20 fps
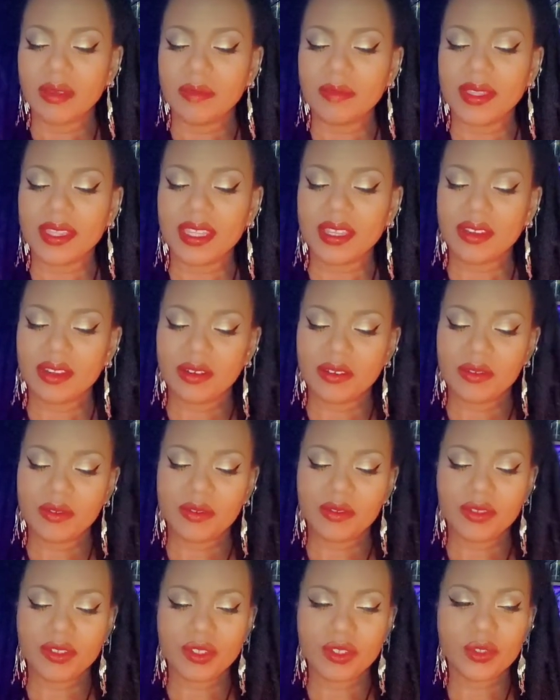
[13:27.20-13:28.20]
but they're
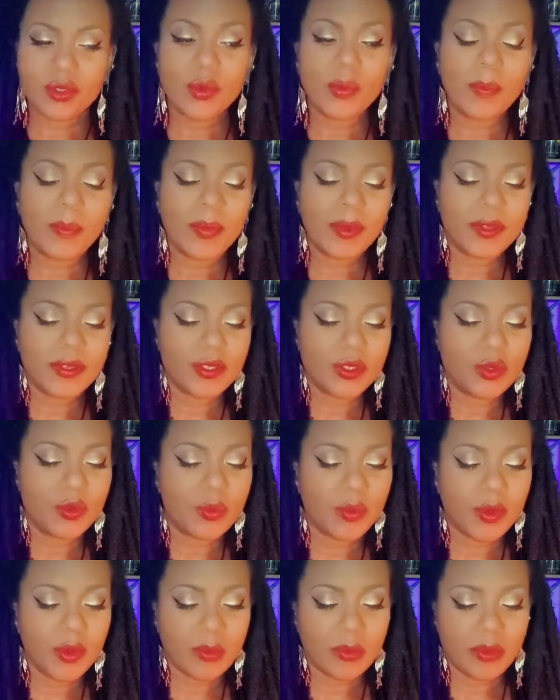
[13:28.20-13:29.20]
super
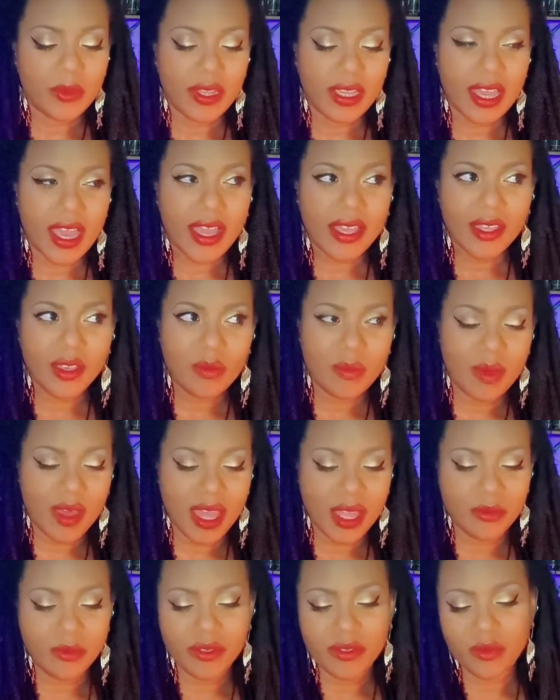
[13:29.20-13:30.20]
super
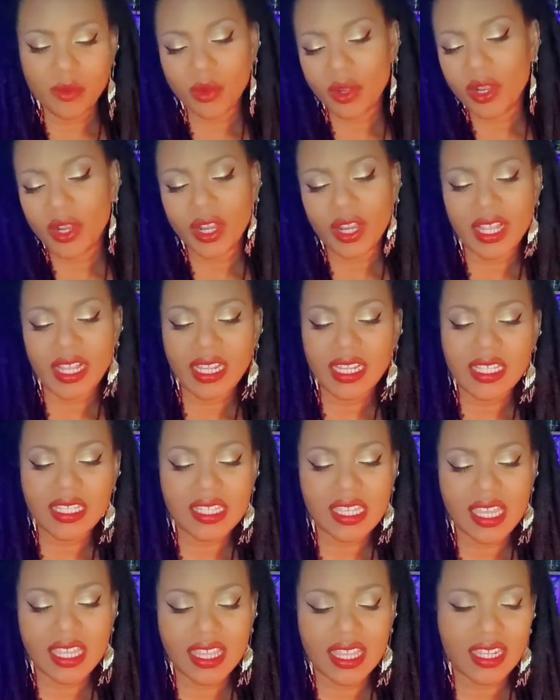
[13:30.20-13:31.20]
preoccupied with work, and
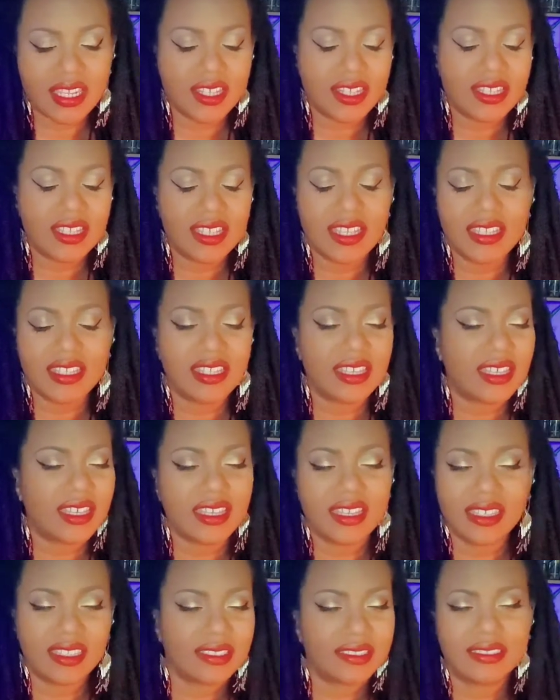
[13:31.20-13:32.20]
it's like they just need
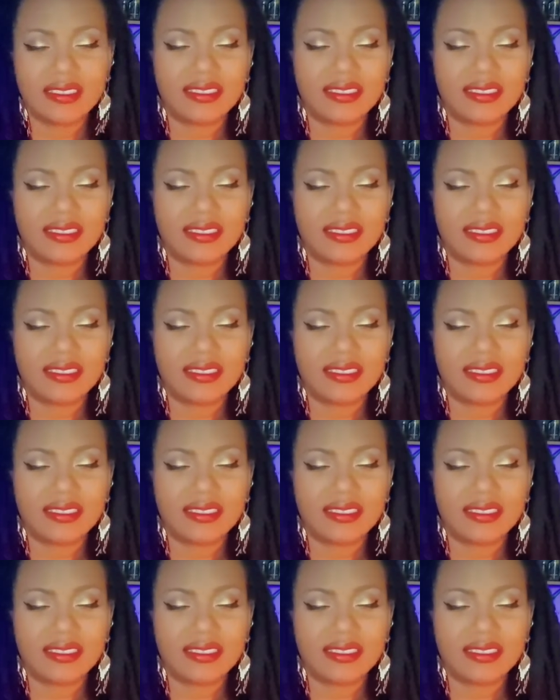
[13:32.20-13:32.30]
to